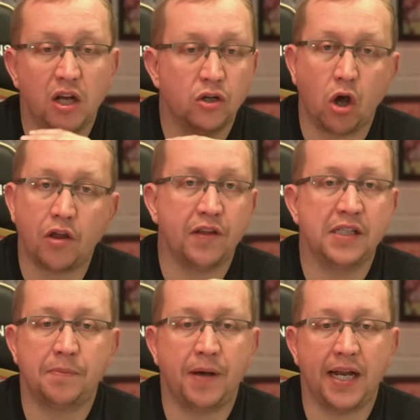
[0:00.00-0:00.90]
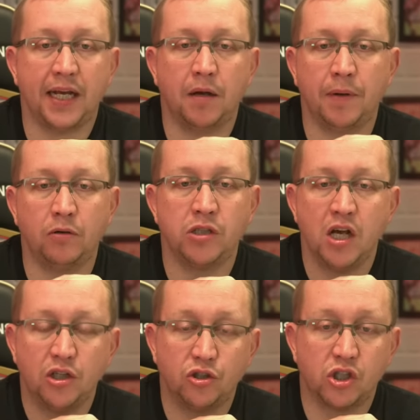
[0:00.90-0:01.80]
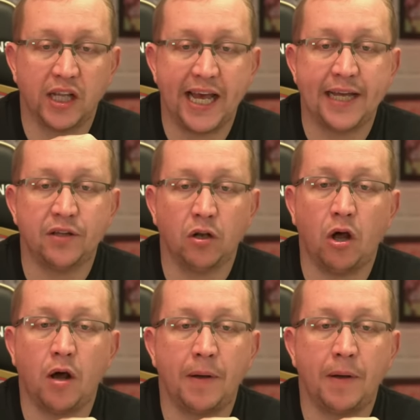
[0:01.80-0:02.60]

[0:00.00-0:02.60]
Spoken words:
Nothing to panic about. Just learned a lot